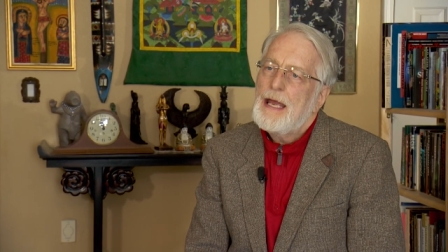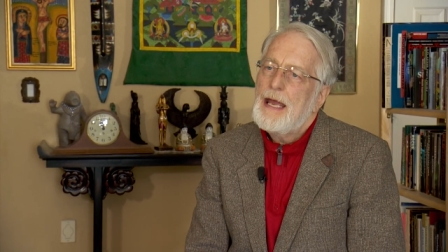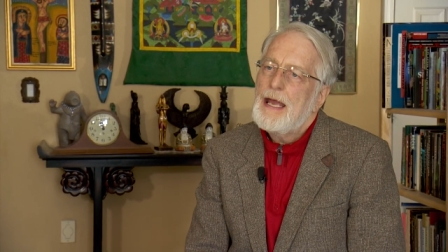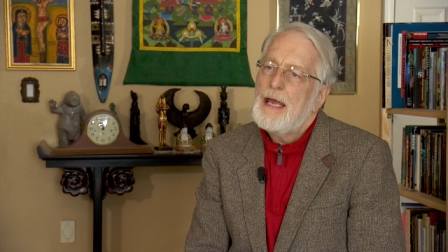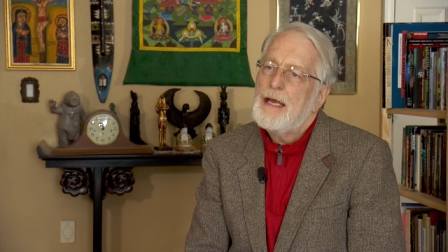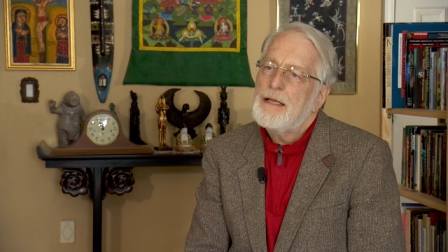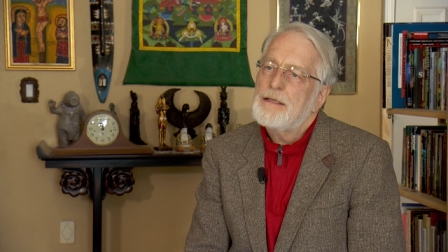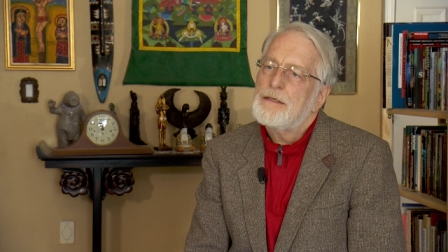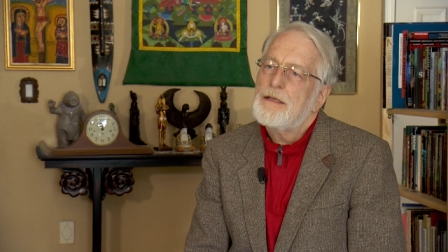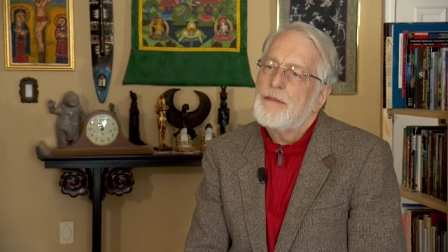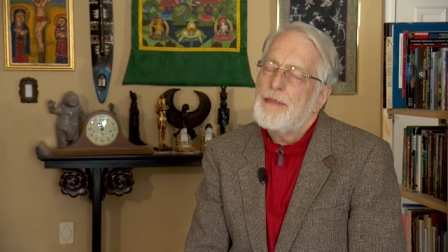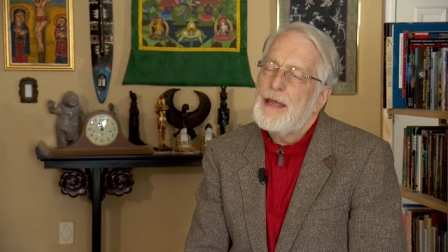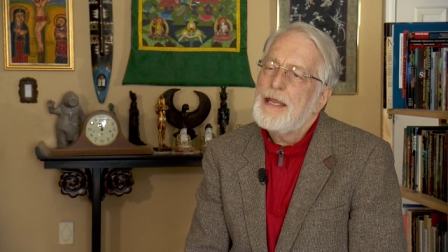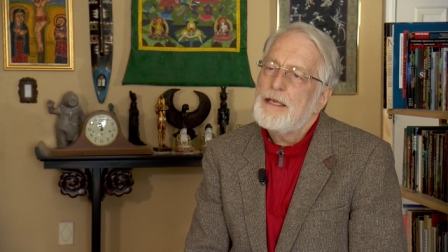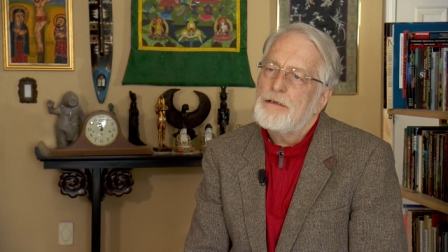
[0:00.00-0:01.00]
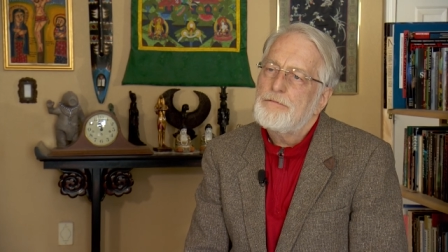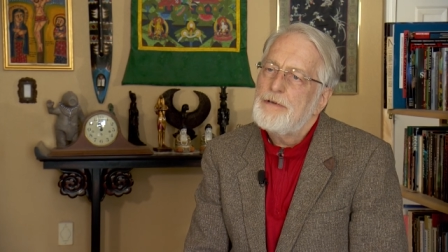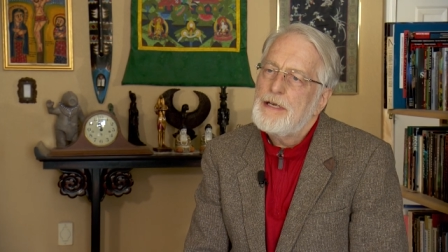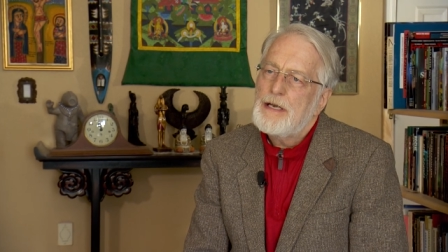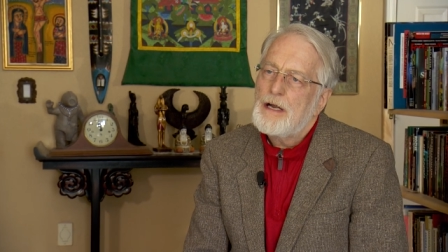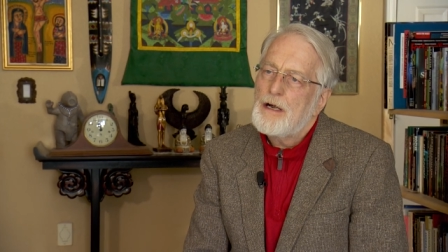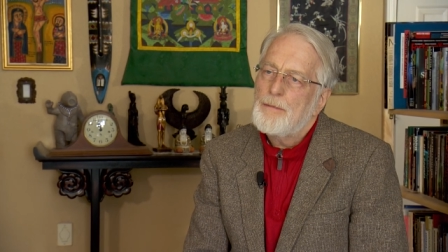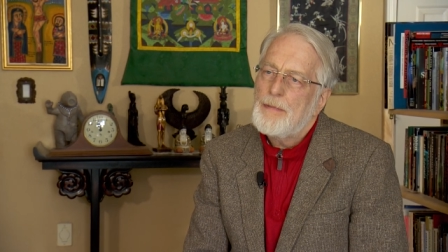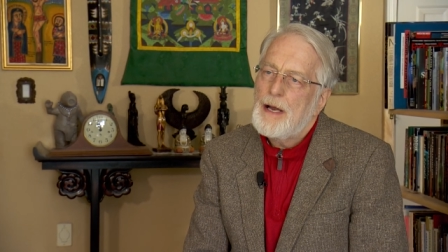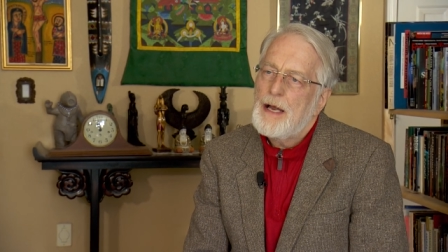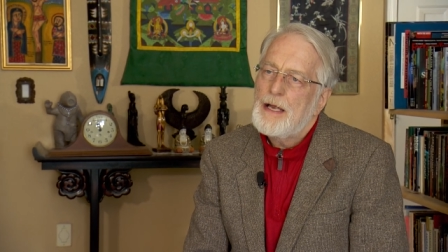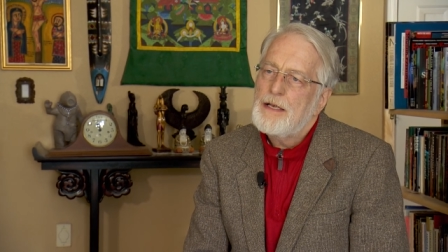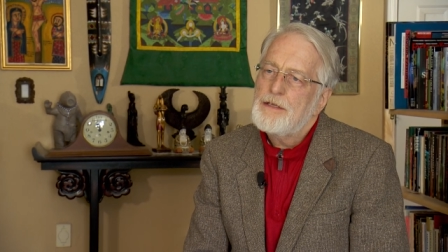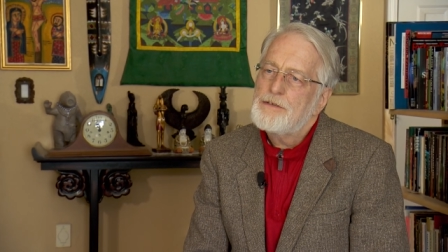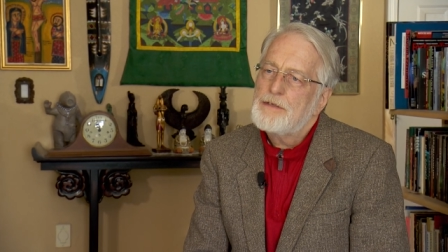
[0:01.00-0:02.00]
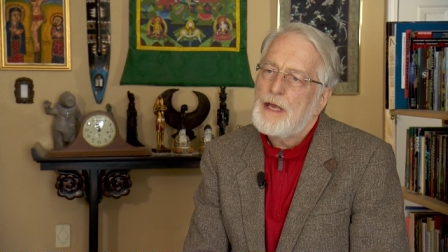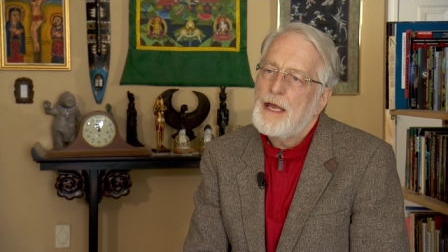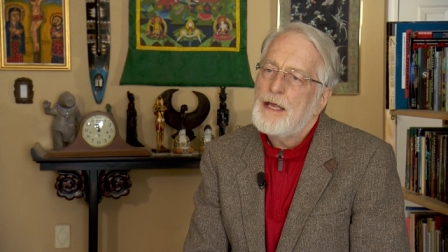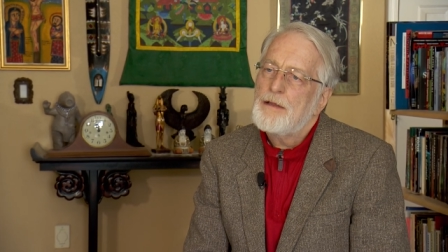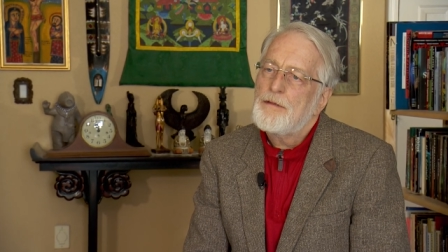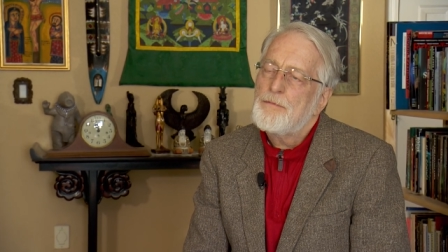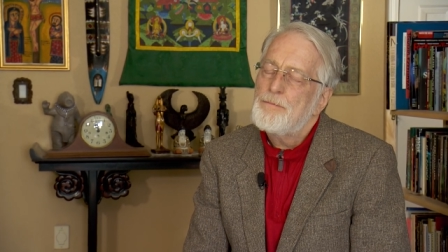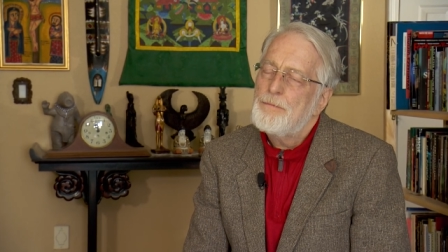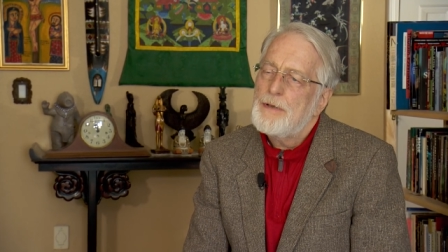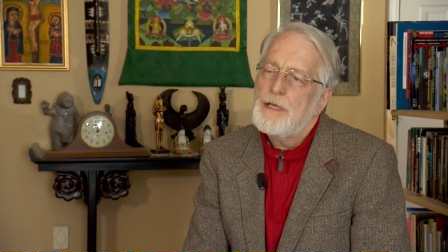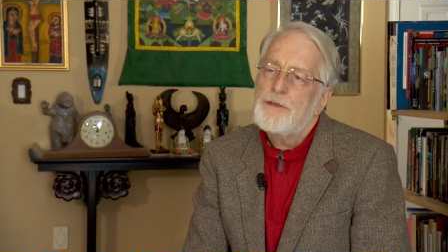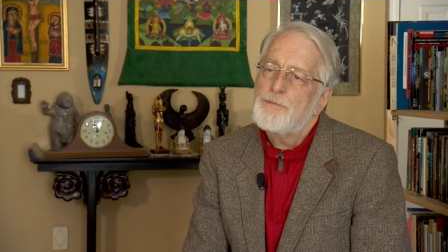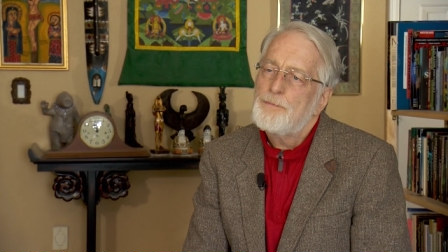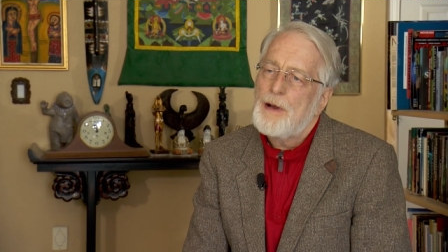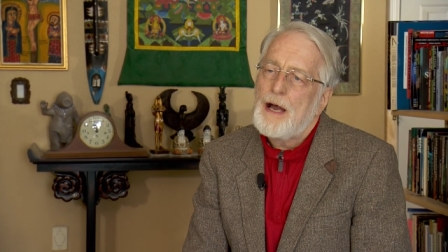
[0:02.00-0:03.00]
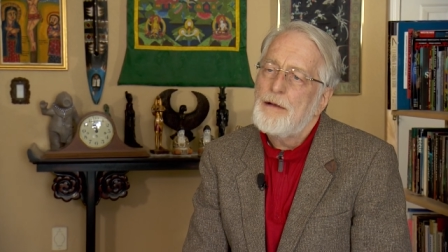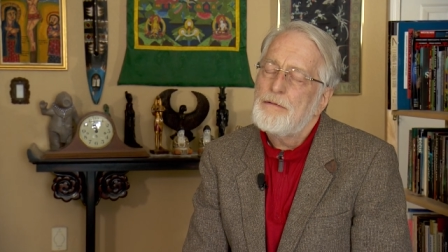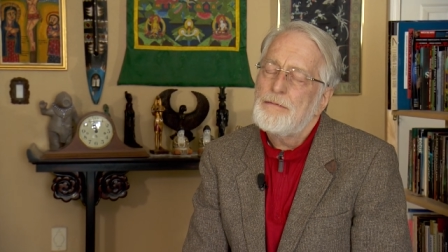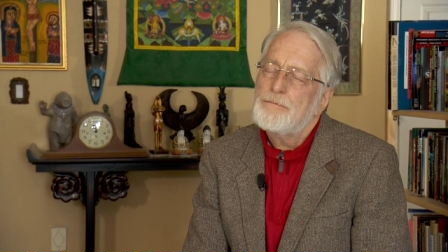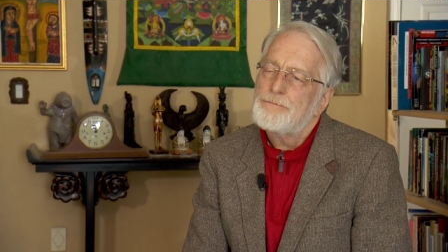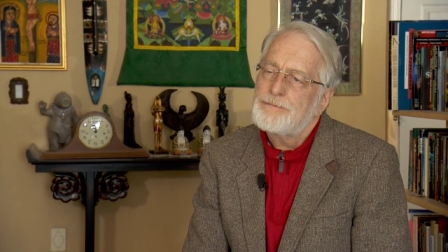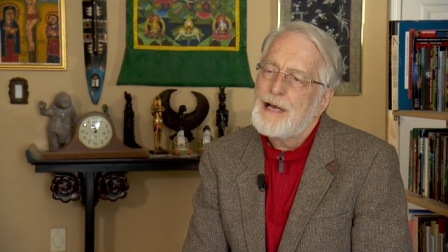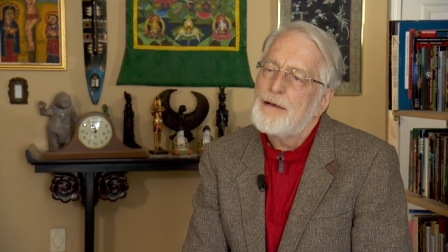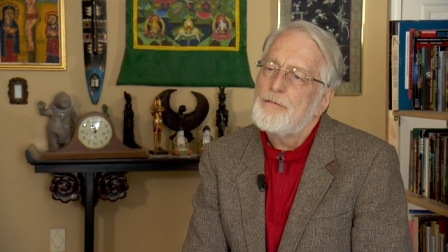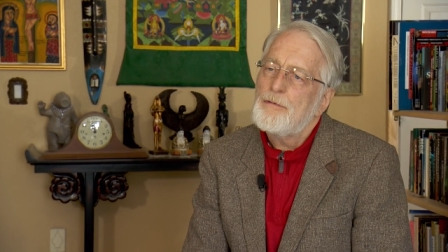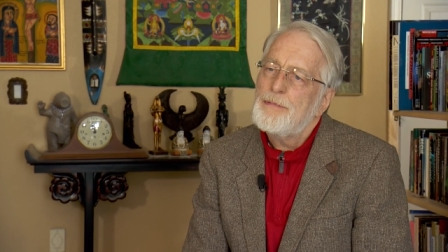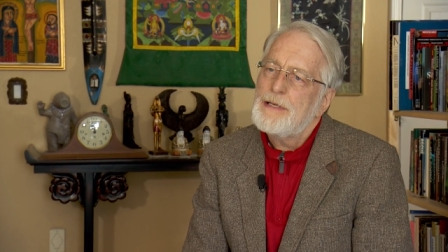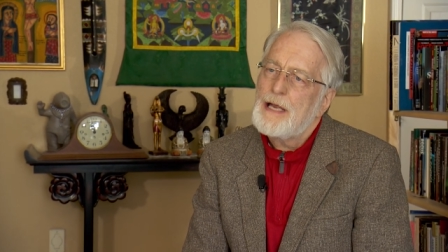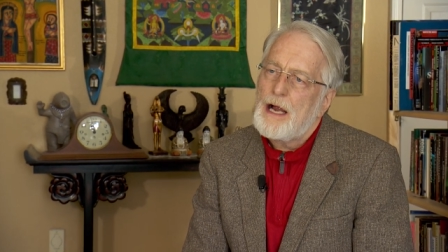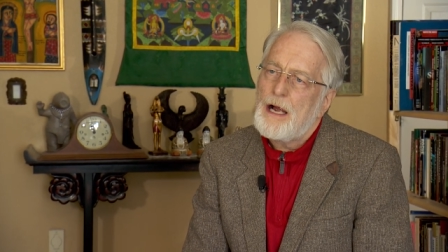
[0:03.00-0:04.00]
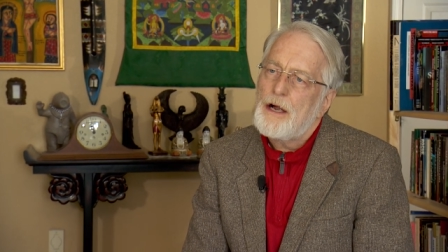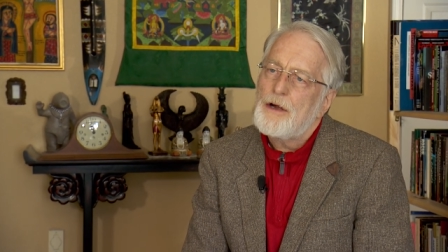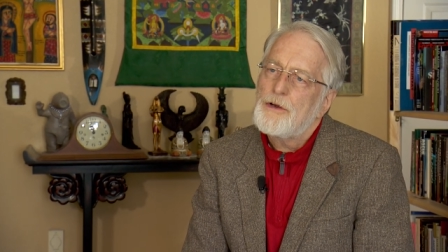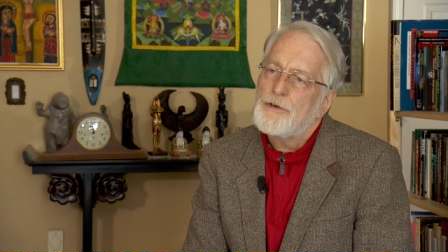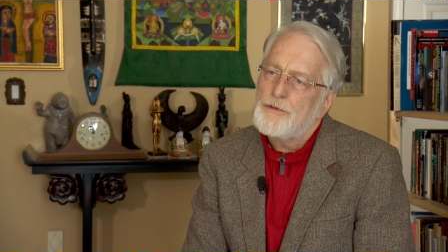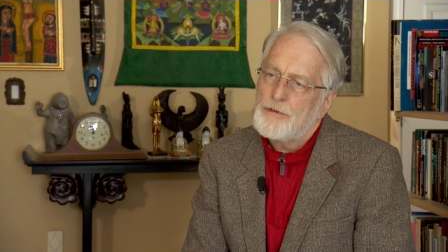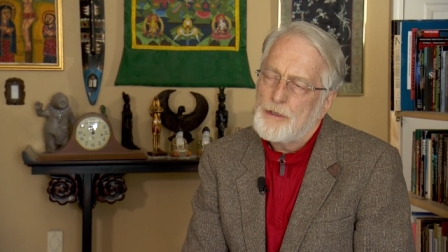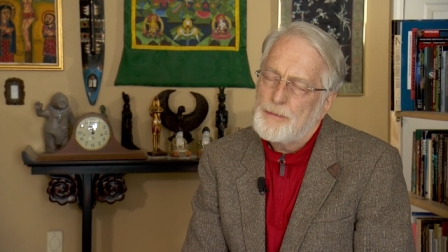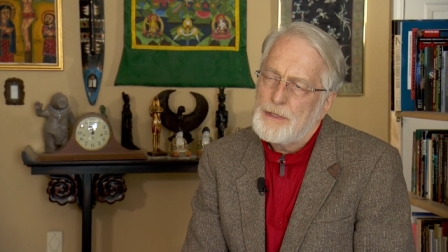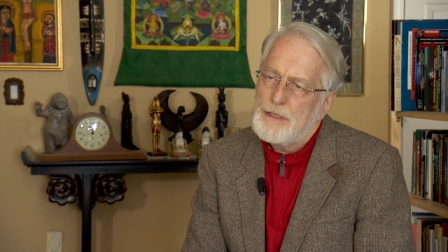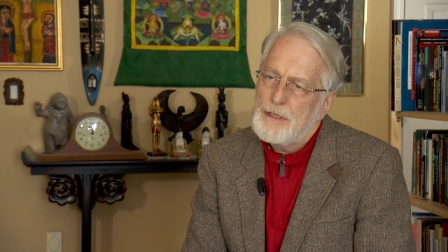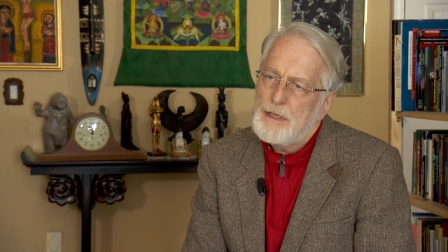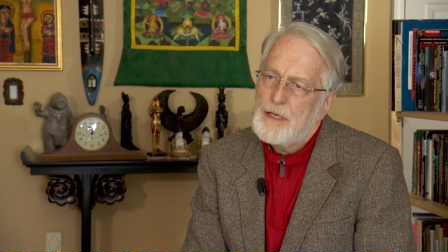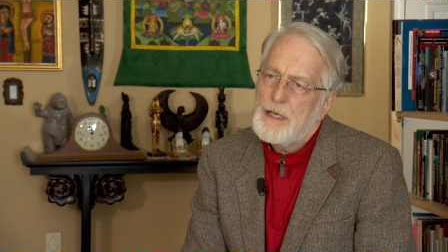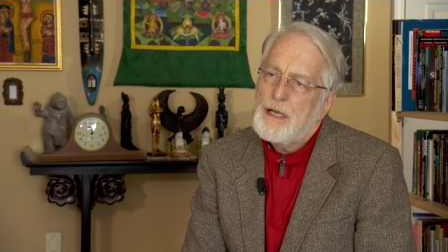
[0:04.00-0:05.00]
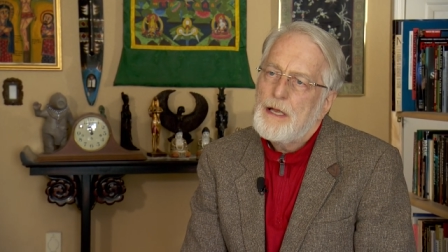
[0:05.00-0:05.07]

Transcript: and they can read our minds, and it's prob probably arguable